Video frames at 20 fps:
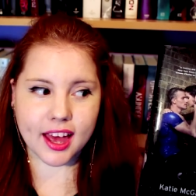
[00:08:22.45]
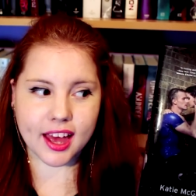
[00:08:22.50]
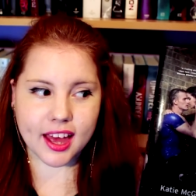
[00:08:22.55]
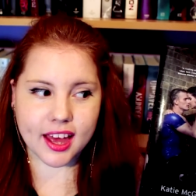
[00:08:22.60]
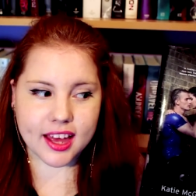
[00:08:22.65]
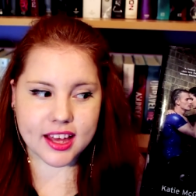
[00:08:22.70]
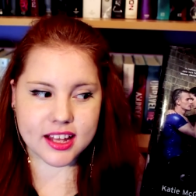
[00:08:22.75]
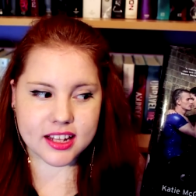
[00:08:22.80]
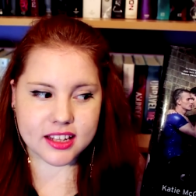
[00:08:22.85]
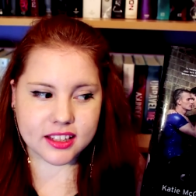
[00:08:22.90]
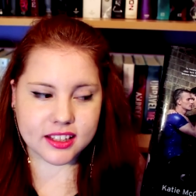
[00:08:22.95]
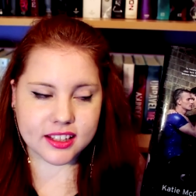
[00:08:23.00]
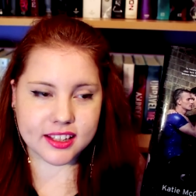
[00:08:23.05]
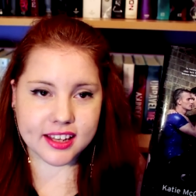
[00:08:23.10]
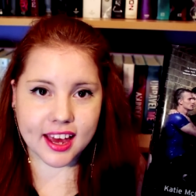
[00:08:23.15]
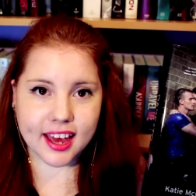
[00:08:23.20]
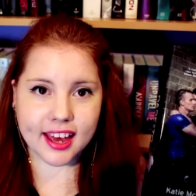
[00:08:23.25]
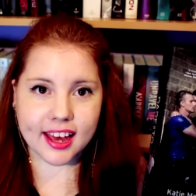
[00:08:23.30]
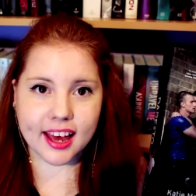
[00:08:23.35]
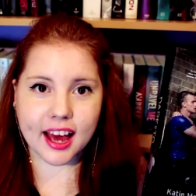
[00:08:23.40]
And
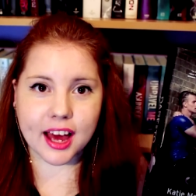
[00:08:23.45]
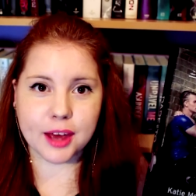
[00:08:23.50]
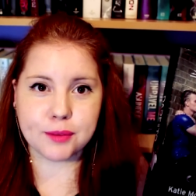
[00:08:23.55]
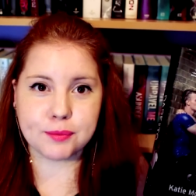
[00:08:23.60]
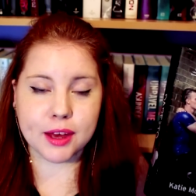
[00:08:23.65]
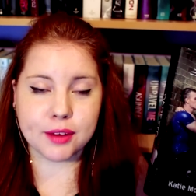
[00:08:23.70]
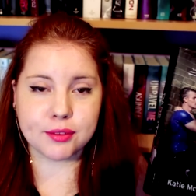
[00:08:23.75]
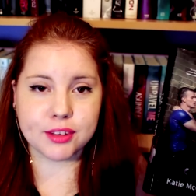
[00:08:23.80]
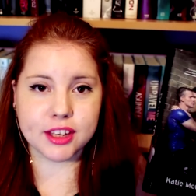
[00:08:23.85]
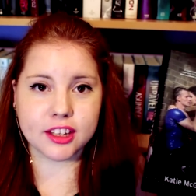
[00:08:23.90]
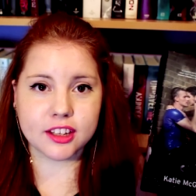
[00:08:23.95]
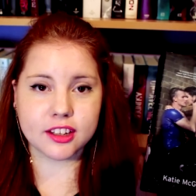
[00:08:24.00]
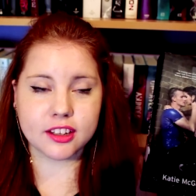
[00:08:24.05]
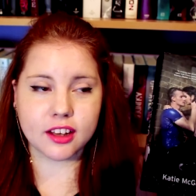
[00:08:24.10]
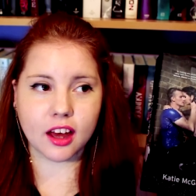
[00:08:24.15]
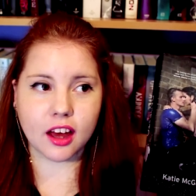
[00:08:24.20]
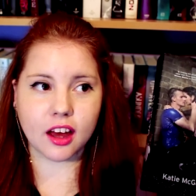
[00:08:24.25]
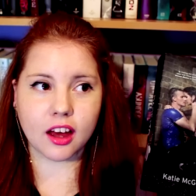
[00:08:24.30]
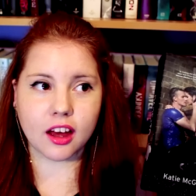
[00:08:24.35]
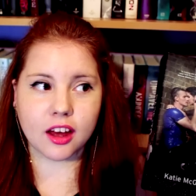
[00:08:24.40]
yeah, I'm
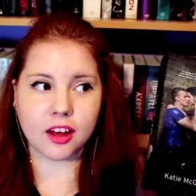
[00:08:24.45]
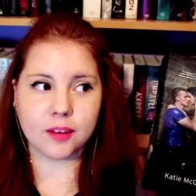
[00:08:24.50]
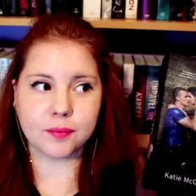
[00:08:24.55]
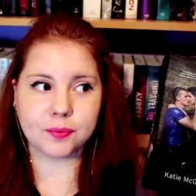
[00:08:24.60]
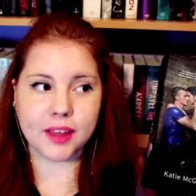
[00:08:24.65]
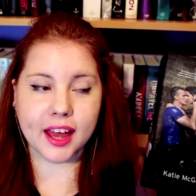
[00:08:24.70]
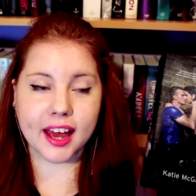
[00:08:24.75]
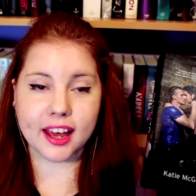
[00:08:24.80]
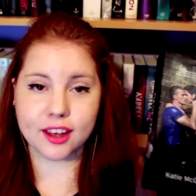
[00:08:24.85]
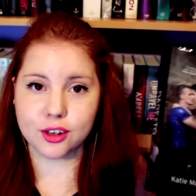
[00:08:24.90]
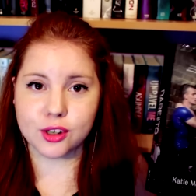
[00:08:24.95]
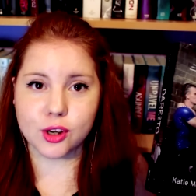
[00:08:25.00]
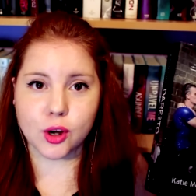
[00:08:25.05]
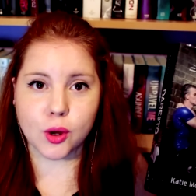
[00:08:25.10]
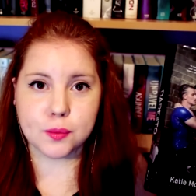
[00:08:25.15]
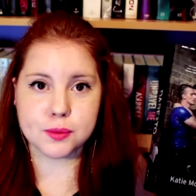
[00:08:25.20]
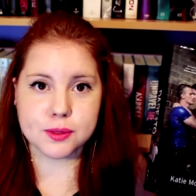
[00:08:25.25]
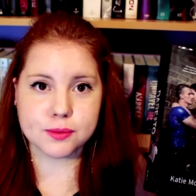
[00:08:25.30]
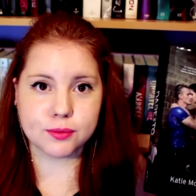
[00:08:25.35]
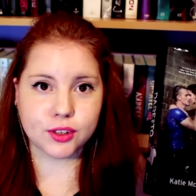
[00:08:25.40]
having higher
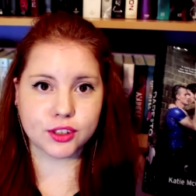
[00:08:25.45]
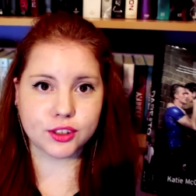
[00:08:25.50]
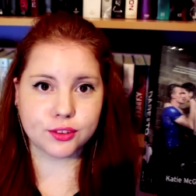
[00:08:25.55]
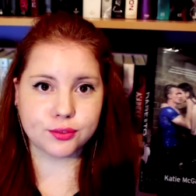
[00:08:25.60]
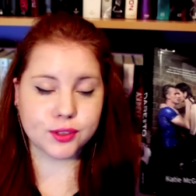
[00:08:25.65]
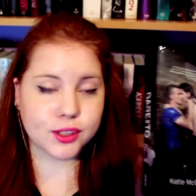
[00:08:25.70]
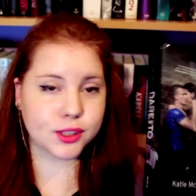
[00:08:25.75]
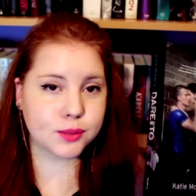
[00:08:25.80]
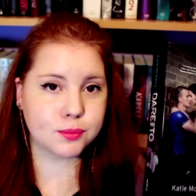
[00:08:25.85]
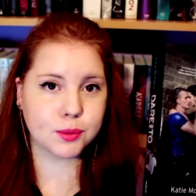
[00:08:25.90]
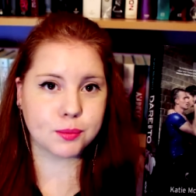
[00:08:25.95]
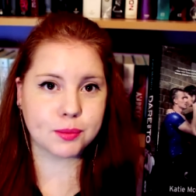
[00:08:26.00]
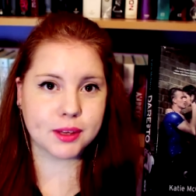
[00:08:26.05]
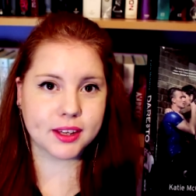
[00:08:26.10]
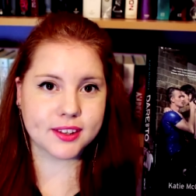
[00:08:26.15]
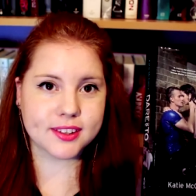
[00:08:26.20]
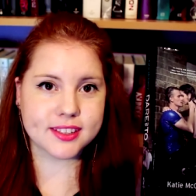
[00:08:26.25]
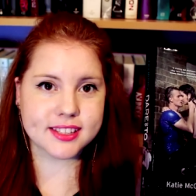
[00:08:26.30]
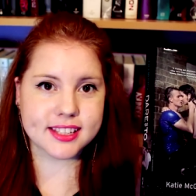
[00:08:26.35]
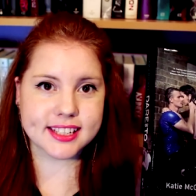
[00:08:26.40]
hopes for the third book
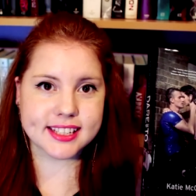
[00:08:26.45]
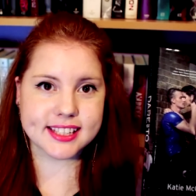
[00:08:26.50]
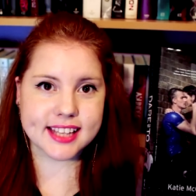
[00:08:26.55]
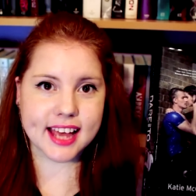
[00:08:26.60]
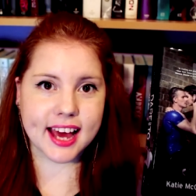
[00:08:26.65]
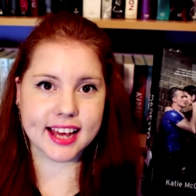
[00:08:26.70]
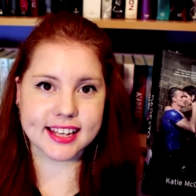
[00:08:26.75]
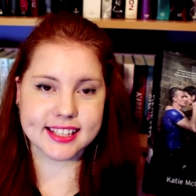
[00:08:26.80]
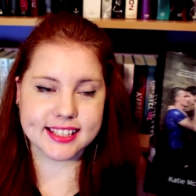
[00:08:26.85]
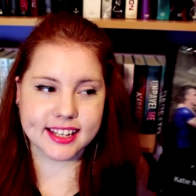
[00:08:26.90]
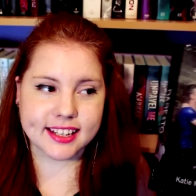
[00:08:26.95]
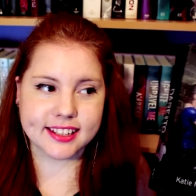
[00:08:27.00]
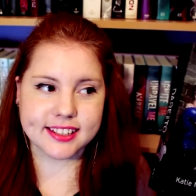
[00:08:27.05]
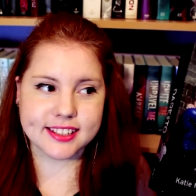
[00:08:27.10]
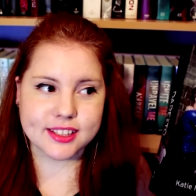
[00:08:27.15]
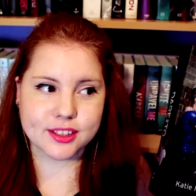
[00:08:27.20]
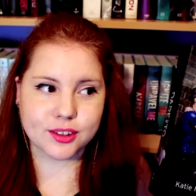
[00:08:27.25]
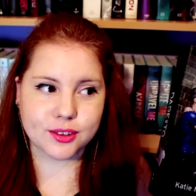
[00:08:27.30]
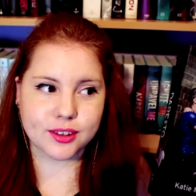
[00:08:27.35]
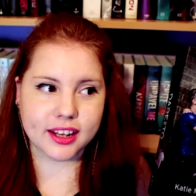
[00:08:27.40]
because it's
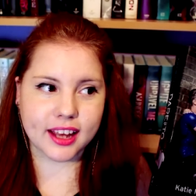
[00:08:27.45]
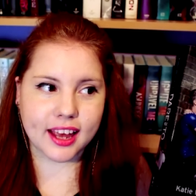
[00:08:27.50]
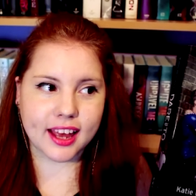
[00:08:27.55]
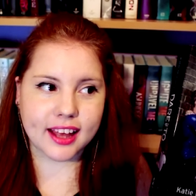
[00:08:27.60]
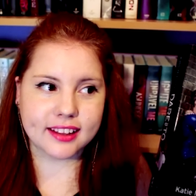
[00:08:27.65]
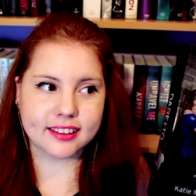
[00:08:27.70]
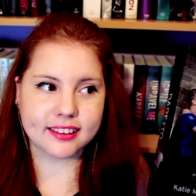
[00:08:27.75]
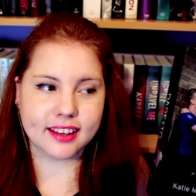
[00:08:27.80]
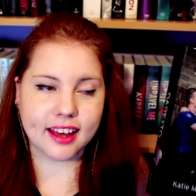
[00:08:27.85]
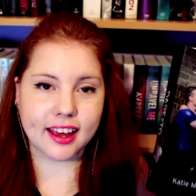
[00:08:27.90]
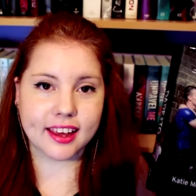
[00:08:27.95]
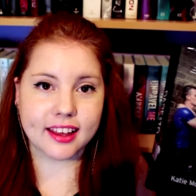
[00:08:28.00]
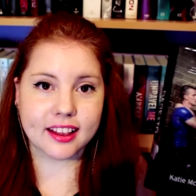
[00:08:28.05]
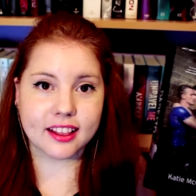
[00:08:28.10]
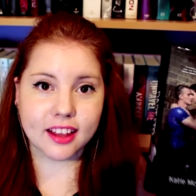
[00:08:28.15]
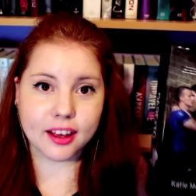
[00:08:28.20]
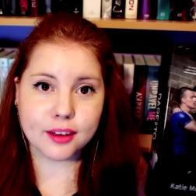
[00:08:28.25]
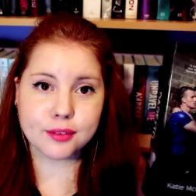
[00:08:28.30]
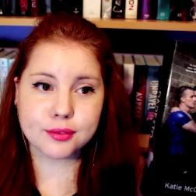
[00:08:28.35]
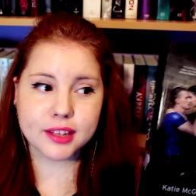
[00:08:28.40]
Isaiah's story and I
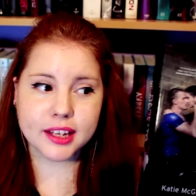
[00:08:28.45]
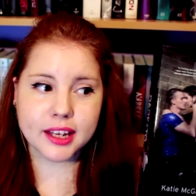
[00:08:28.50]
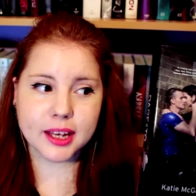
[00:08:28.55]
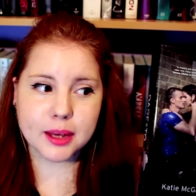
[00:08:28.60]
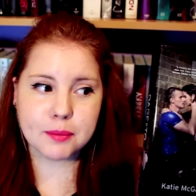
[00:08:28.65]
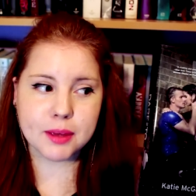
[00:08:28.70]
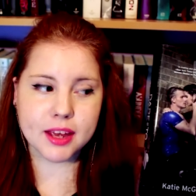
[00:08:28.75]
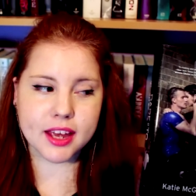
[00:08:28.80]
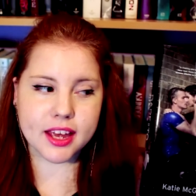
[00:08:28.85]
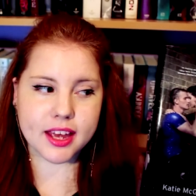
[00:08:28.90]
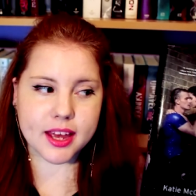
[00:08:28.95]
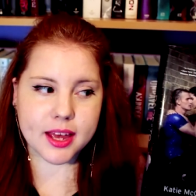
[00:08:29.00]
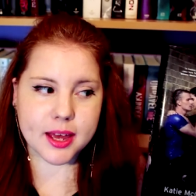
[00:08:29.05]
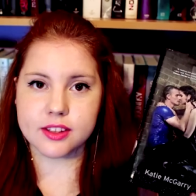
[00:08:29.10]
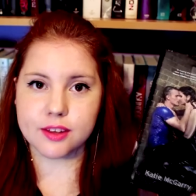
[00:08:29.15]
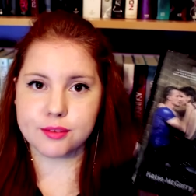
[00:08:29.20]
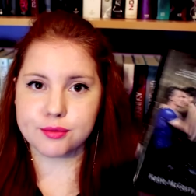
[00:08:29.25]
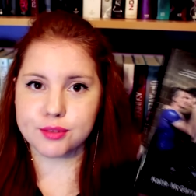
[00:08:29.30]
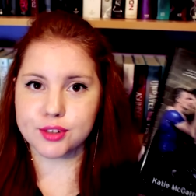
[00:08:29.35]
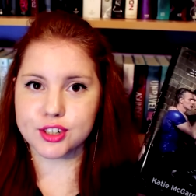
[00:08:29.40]
loved him.
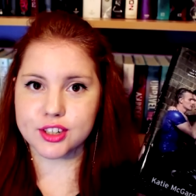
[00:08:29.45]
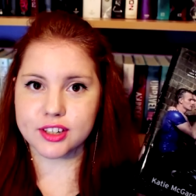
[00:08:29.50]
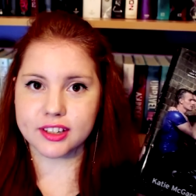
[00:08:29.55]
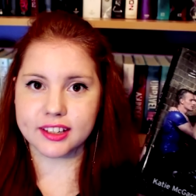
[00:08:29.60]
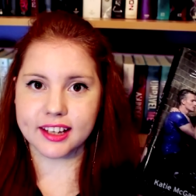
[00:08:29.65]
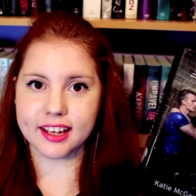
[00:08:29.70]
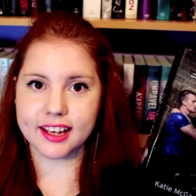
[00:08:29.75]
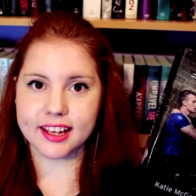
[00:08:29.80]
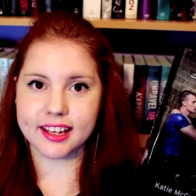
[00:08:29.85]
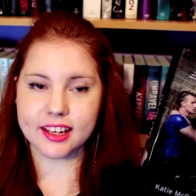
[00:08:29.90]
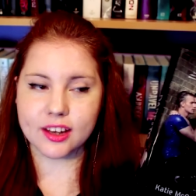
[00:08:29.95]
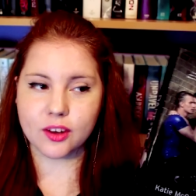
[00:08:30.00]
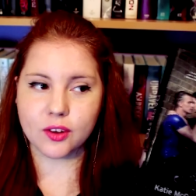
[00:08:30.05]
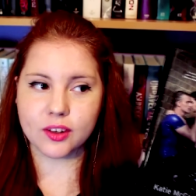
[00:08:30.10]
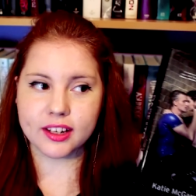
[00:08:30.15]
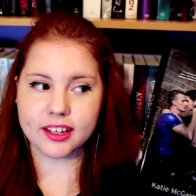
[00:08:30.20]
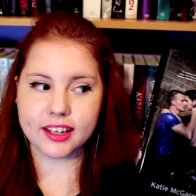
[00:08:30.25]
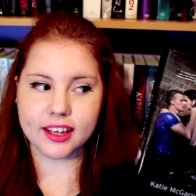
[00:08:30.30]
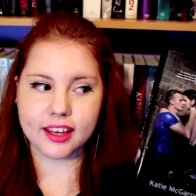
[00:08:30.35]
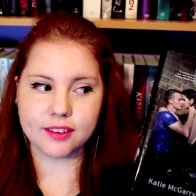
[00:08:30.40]
So unfortunately I
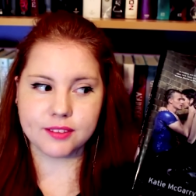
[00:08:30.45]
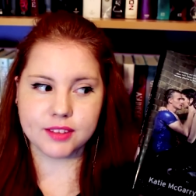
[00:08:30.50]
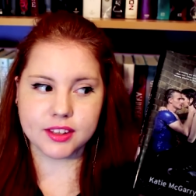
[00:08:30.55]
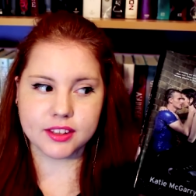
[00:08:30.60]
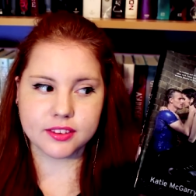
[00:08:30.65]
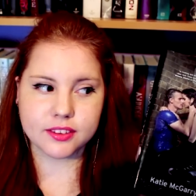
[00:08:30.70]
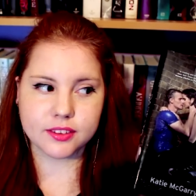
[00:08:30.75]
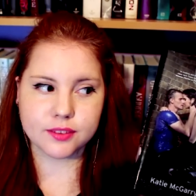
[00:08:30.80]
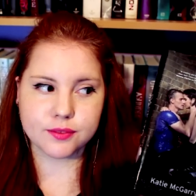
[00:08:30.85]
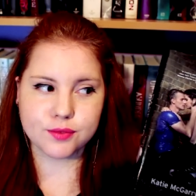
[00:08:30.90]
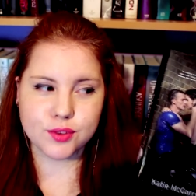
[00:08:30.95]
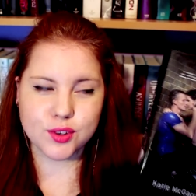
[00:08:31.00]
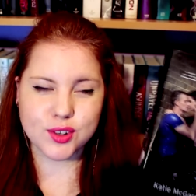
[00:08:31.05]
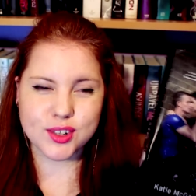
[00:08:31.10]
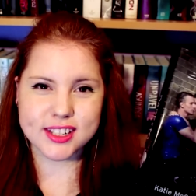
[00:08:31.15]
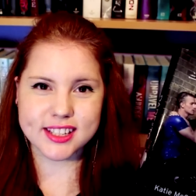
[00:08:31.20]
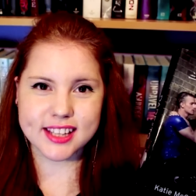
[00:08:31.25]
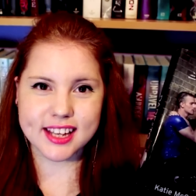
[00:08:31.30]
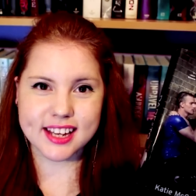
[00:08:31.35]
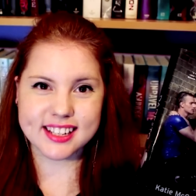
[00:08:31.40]
only gave it
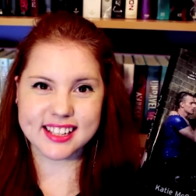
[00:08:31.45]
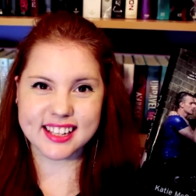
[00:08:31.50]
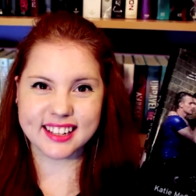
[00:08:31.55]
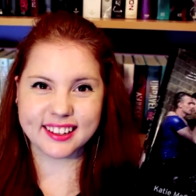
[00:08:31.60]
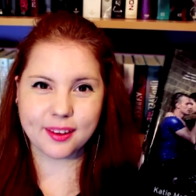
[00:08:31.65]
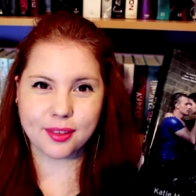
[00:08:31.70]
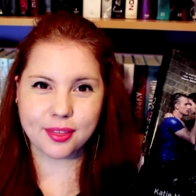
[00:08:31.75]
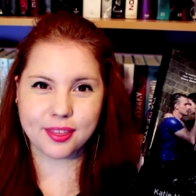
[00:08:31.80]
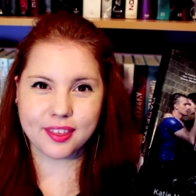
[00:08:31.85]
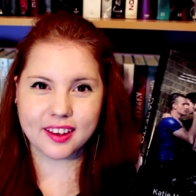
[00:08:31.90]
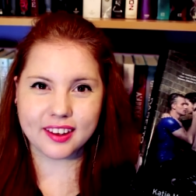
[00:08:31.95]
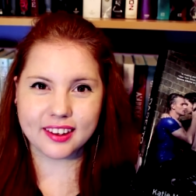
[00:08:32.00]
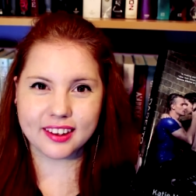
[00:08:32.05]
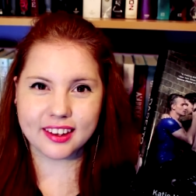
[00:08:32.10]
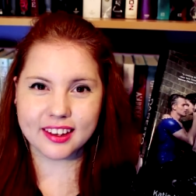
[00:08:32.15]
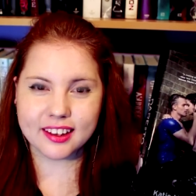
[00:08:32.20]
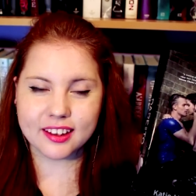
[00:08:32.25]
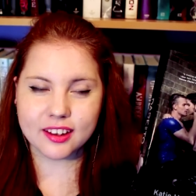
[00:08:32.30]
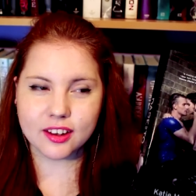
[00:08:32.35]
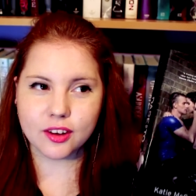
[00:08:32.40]
4 stars, and I'm
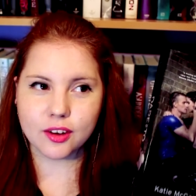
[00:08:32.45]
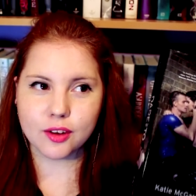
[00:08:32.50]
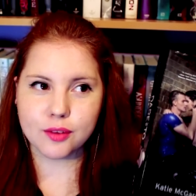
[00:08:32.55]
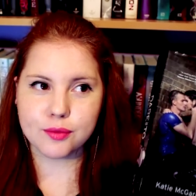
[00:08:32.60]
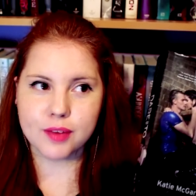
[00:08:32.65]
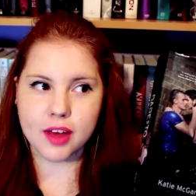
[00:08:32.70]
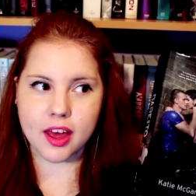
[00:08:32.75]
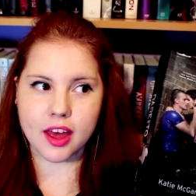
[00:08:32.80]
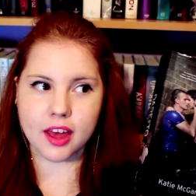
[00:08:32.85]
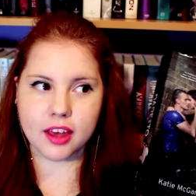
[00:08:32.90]
thinking of,